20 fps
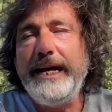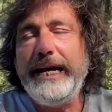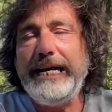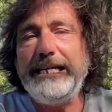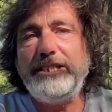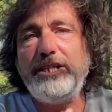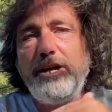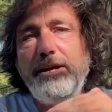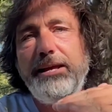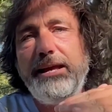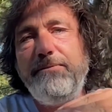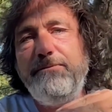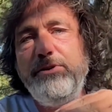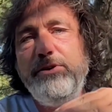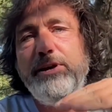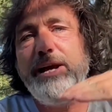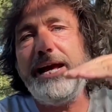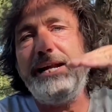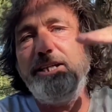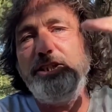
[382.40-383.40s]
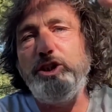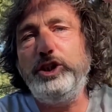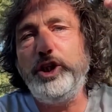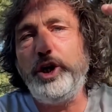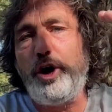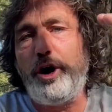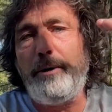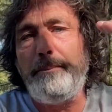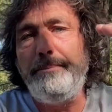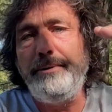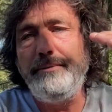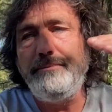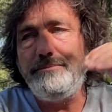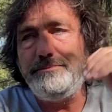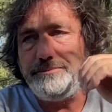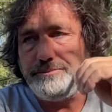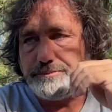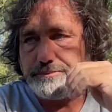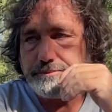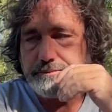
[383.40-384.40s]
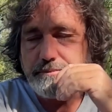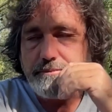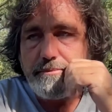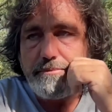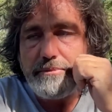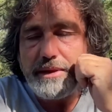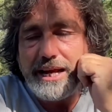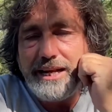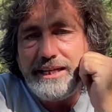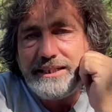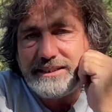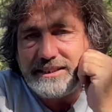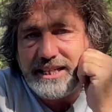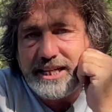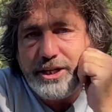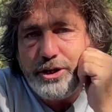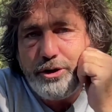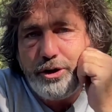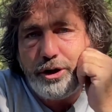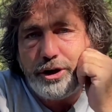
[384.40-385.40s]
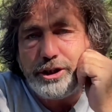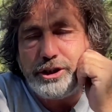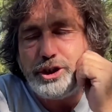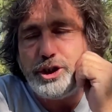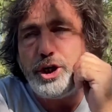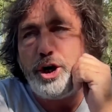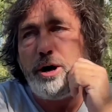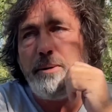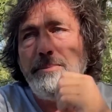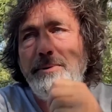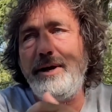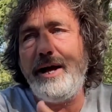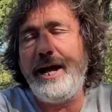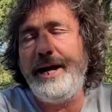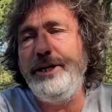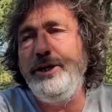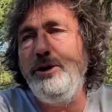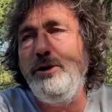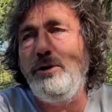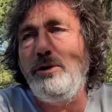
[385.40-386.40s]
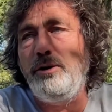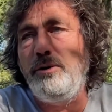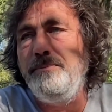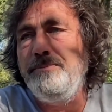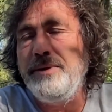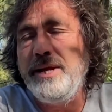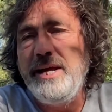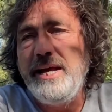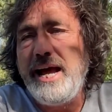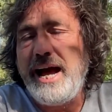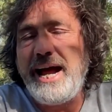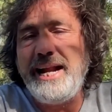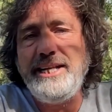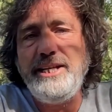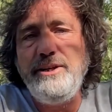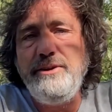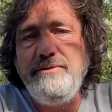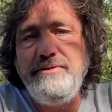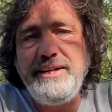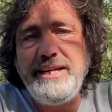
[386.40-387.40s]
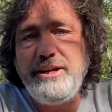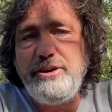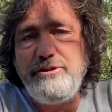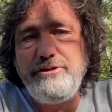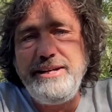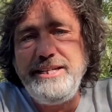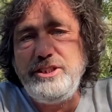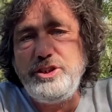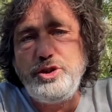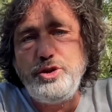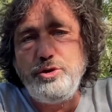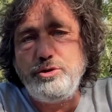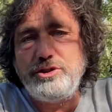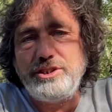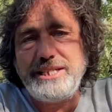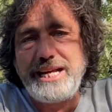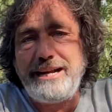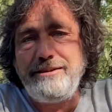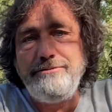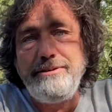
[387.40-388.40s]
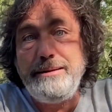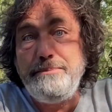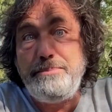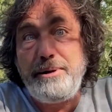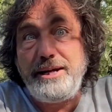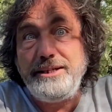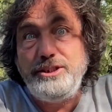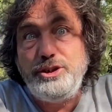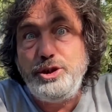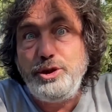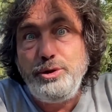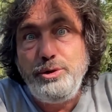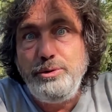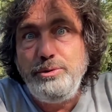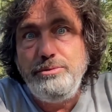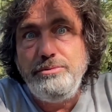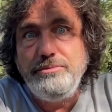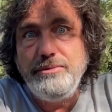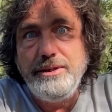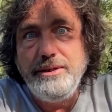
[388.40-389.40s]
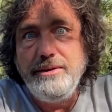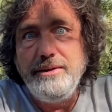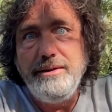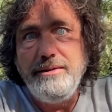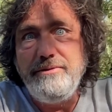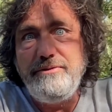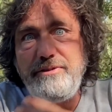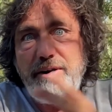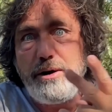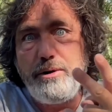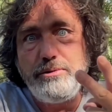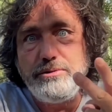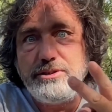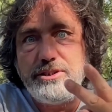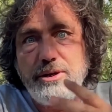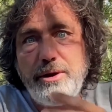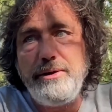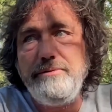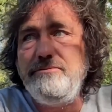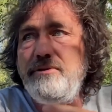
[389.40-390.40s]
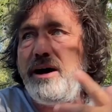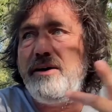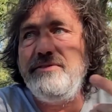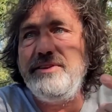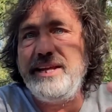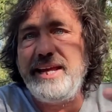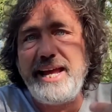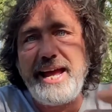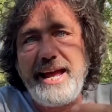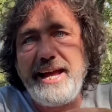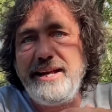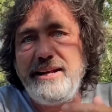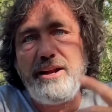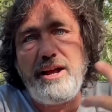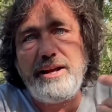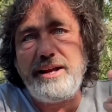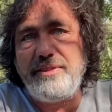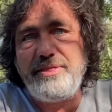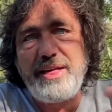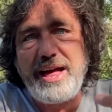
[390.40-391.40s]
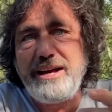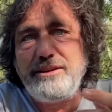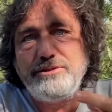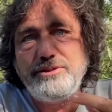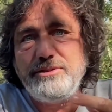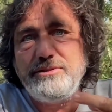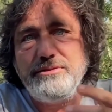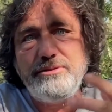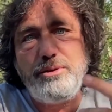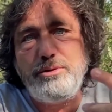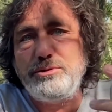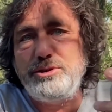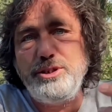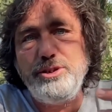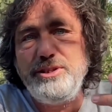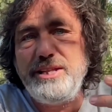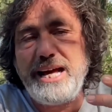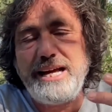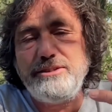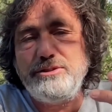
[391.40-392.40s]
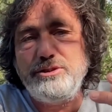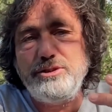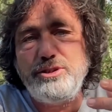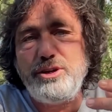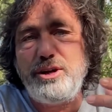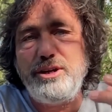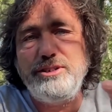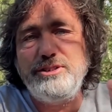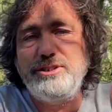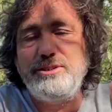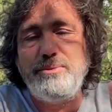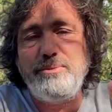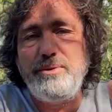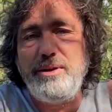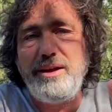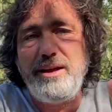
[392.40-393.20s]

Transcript: It's like if you get a job. Let's say you have got a job and you're and you've increased your salary by two fold. So rather than getting like a thousand or two thousand dollars uh,